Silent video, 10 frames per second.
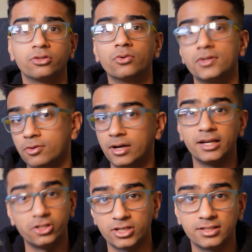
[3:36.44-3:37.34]
thought was quite an
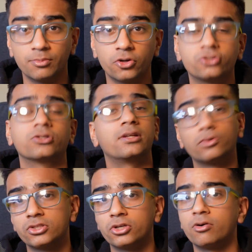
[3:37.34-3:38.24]
interesting module and
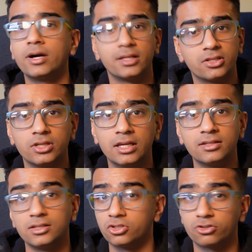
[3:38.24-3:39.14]
also quite
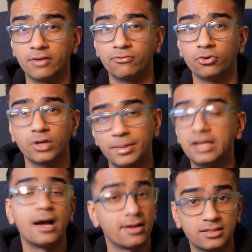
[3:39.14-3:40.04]
easy and straightforward. I mean,
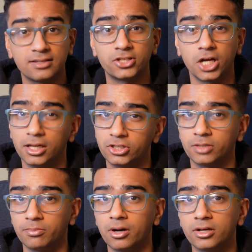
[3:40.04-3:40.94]
it has its
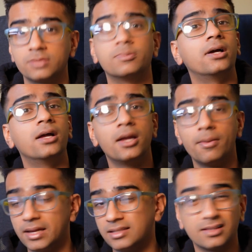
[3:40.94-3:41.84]
challenging parts, but
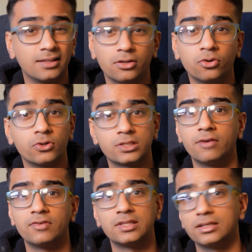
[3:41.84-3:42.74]
basically the course
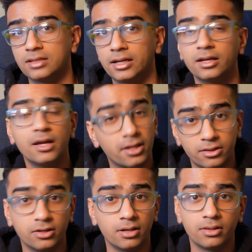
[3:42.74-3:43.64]
covers things like
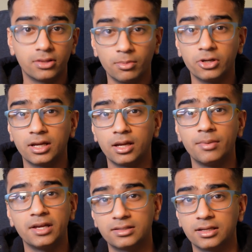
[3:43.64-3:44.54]

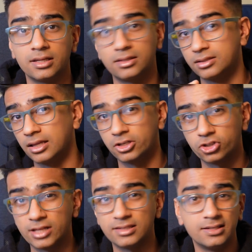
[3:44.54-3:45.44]
thermodynamics, like
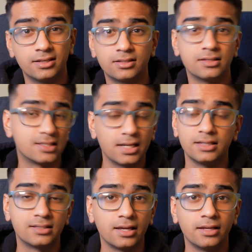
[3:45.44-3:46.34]
transient and steady
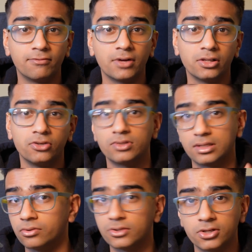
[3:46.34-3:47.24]
state values,
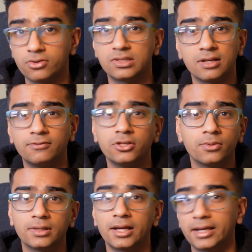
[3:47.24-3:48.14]
and also stuff to do
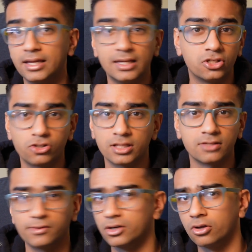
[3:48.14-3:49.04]
with like heat
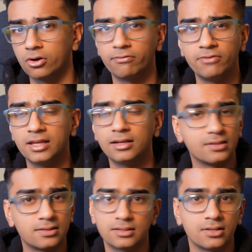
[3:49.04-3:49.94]
transfer along fin
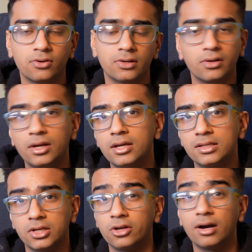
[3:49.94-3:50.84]
and so on.
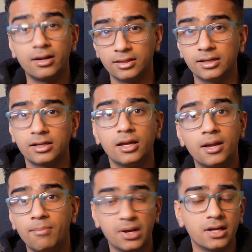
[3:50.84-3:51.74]
So I think
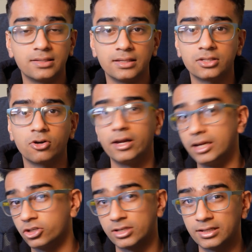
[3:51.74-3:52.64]
because it's quite an
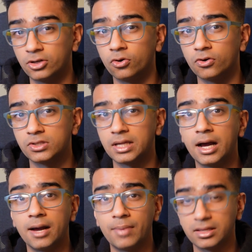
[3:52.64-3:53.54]
interesting course,
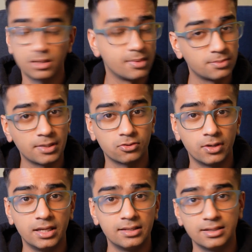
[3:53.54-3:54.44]
um, and some aspects were
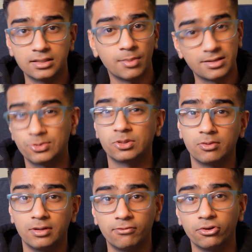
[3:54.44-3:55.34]
easy, some aspects
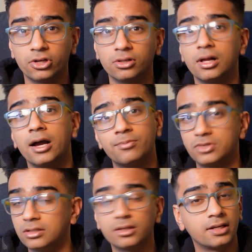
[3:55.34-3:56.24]
were difficult, I'm
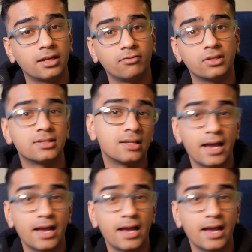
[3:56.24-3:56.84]
still going to give this an